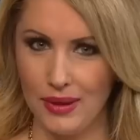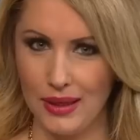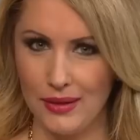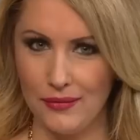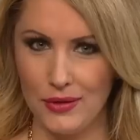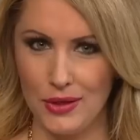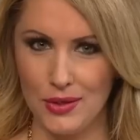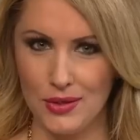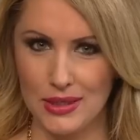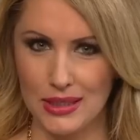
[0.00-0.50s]
Well, if
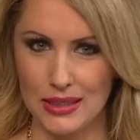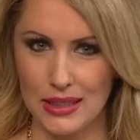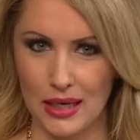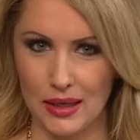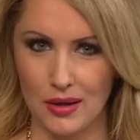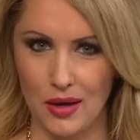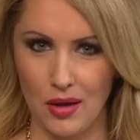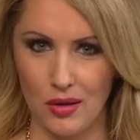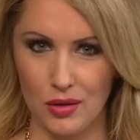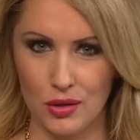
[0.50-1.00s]
using
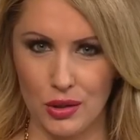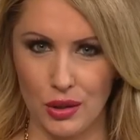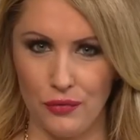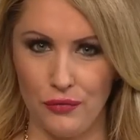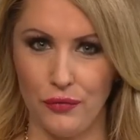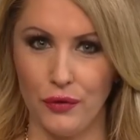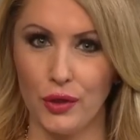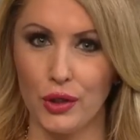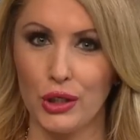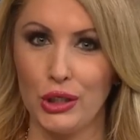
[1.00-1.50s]
technology
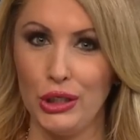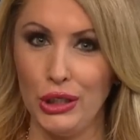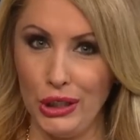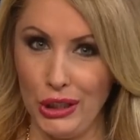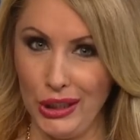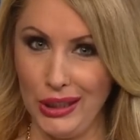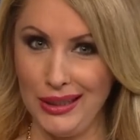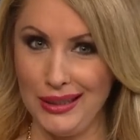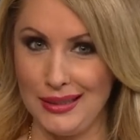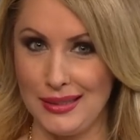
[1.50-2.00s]
for
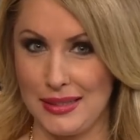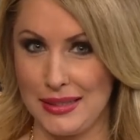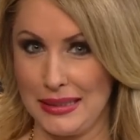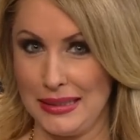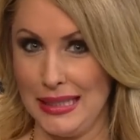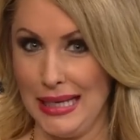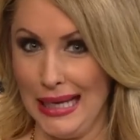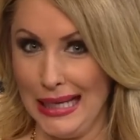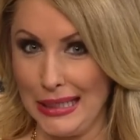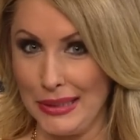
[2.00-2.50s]
good is
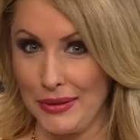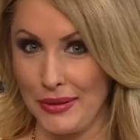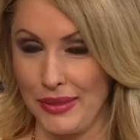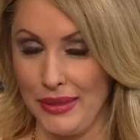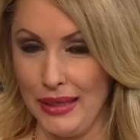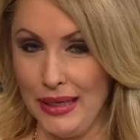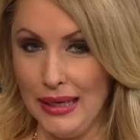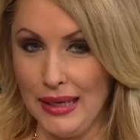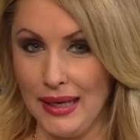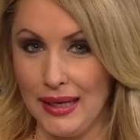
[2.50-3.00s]
not your
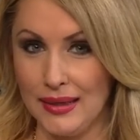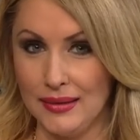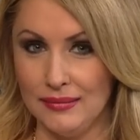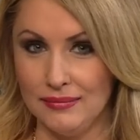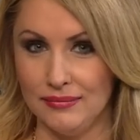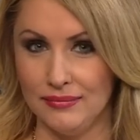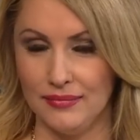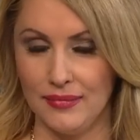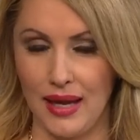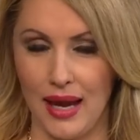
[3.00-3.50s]
thing,
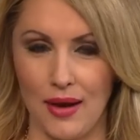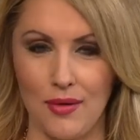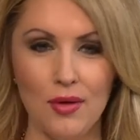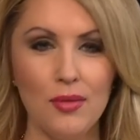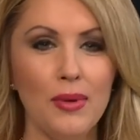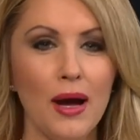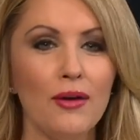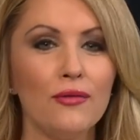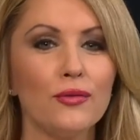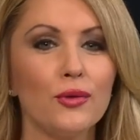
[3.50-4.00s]
how
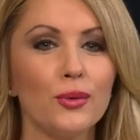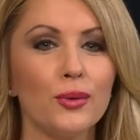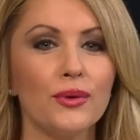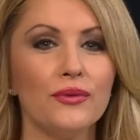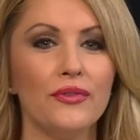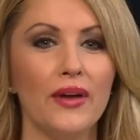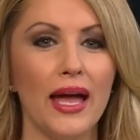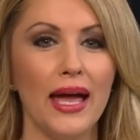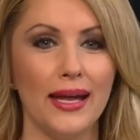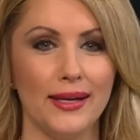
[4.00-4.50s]
about for
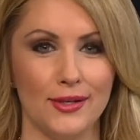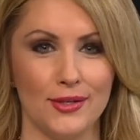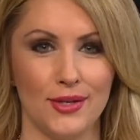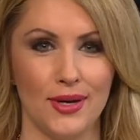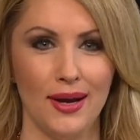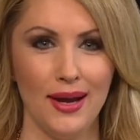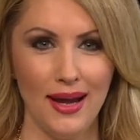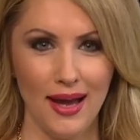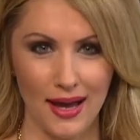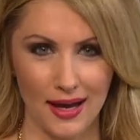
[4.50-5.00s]
revenge?
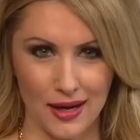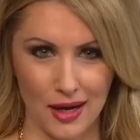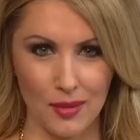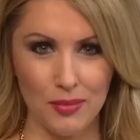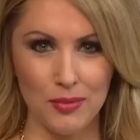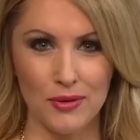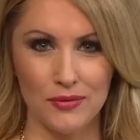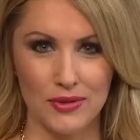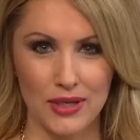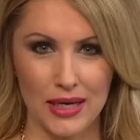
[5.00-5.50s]
A
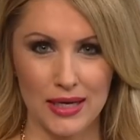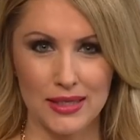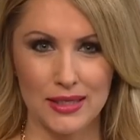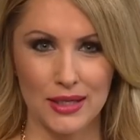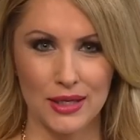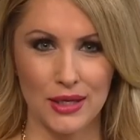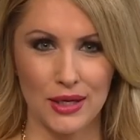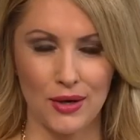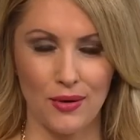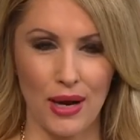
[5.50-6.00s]
couple of days
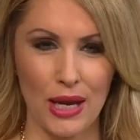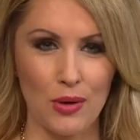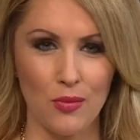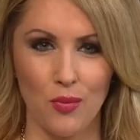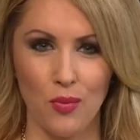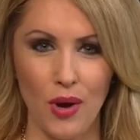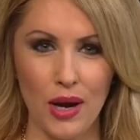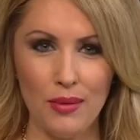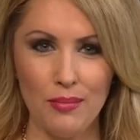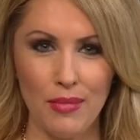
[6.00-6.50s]
ago, a
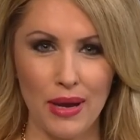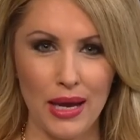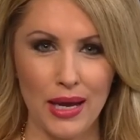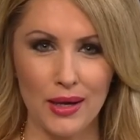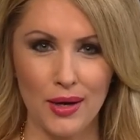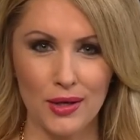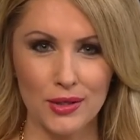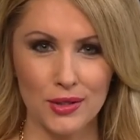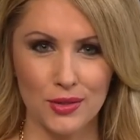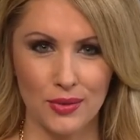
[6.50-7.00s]
one-man
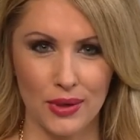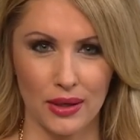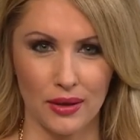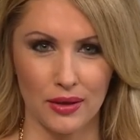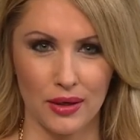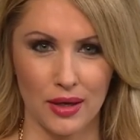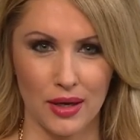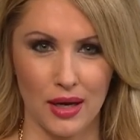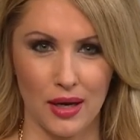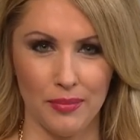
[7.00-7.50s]

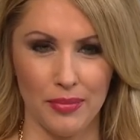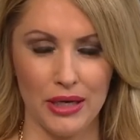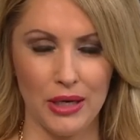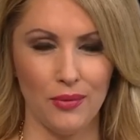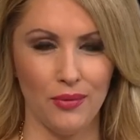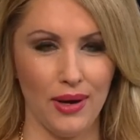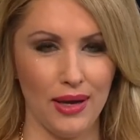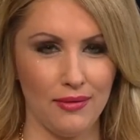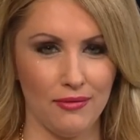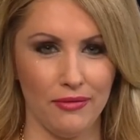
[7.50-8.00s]
Australian company
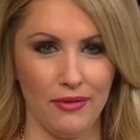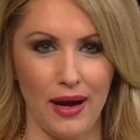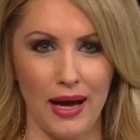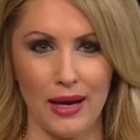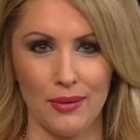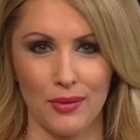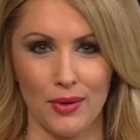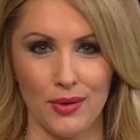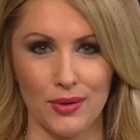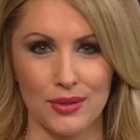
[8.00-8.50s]
went
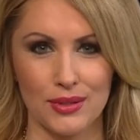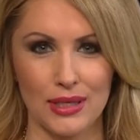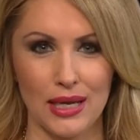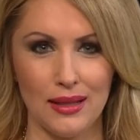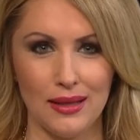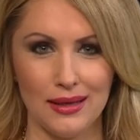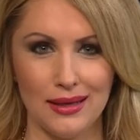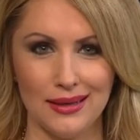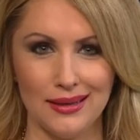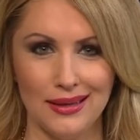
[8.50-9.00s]
viral
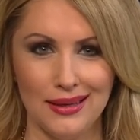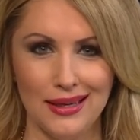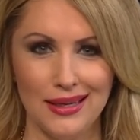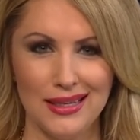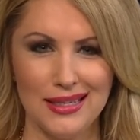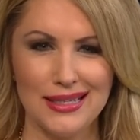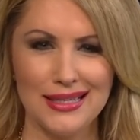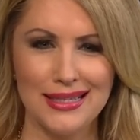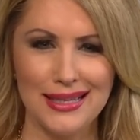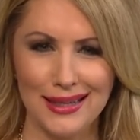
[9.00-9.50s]
selling a
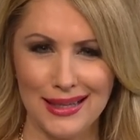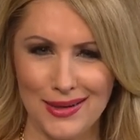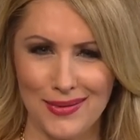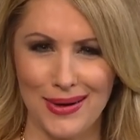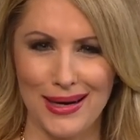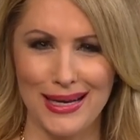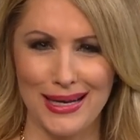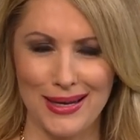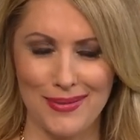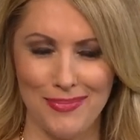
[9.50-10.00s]
silly
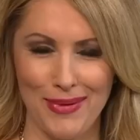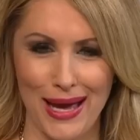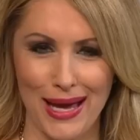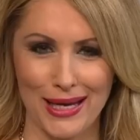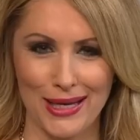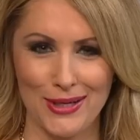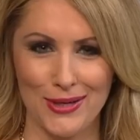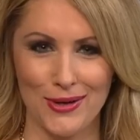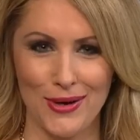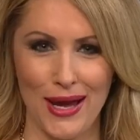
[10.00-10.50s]
way to get back
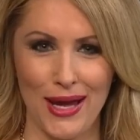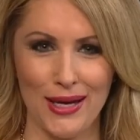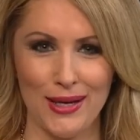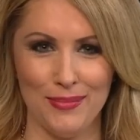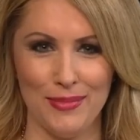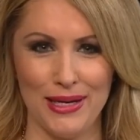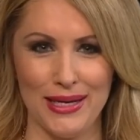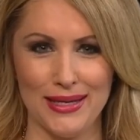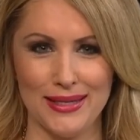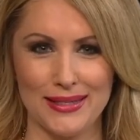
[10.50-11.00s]
at your
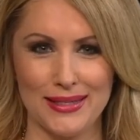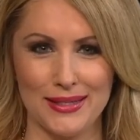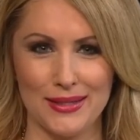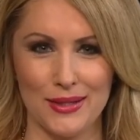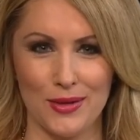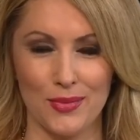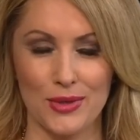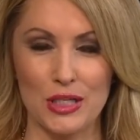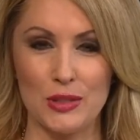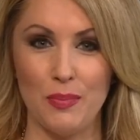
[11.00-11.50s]
enemies.
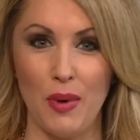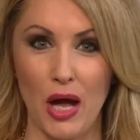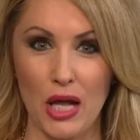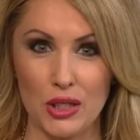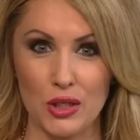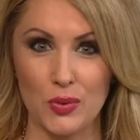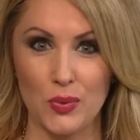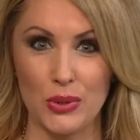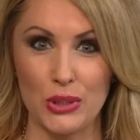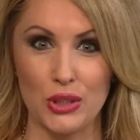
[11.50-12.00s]
The
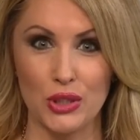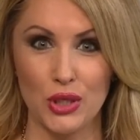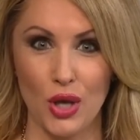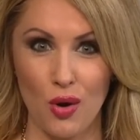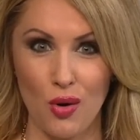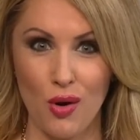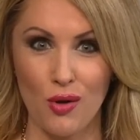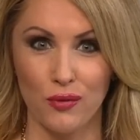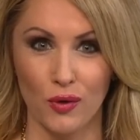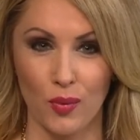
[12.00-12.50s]
response was
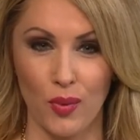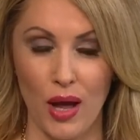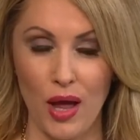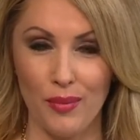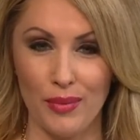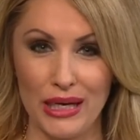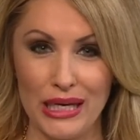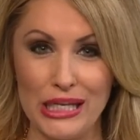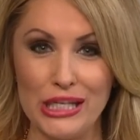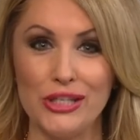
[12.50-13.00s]
so
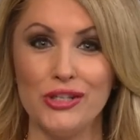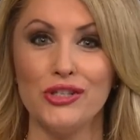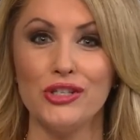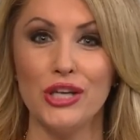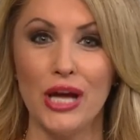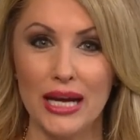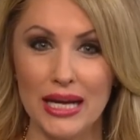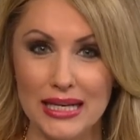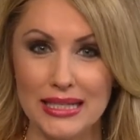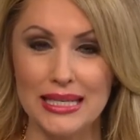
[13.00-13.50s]
overwhelming, he
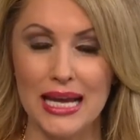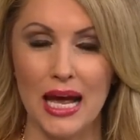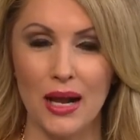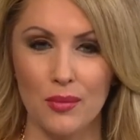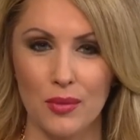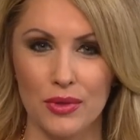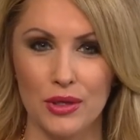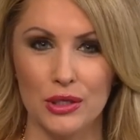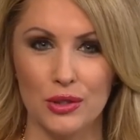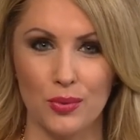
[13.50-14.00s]
shut it down
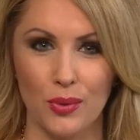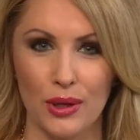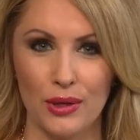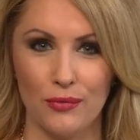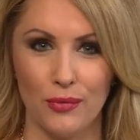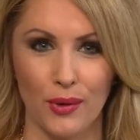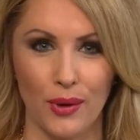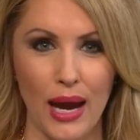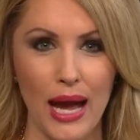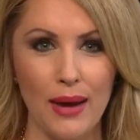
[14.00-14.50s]
within
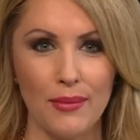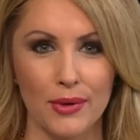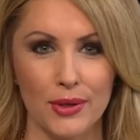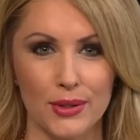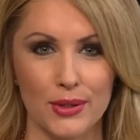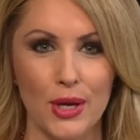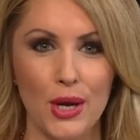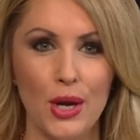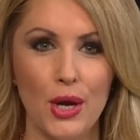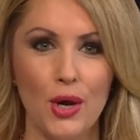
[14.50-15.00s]
24 hours.